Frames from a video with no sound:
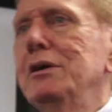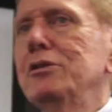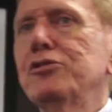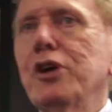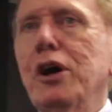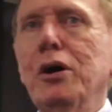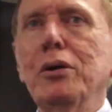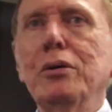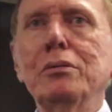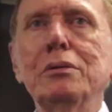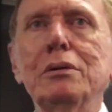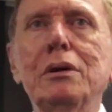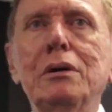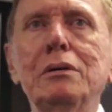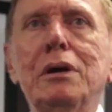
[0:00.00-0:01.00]
So
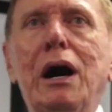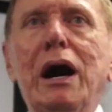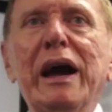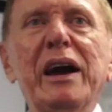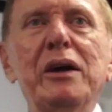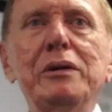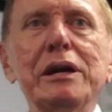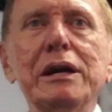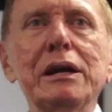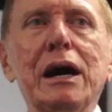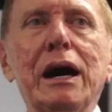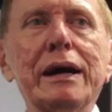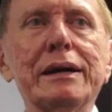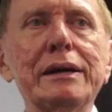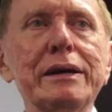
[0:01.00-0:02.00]
I only like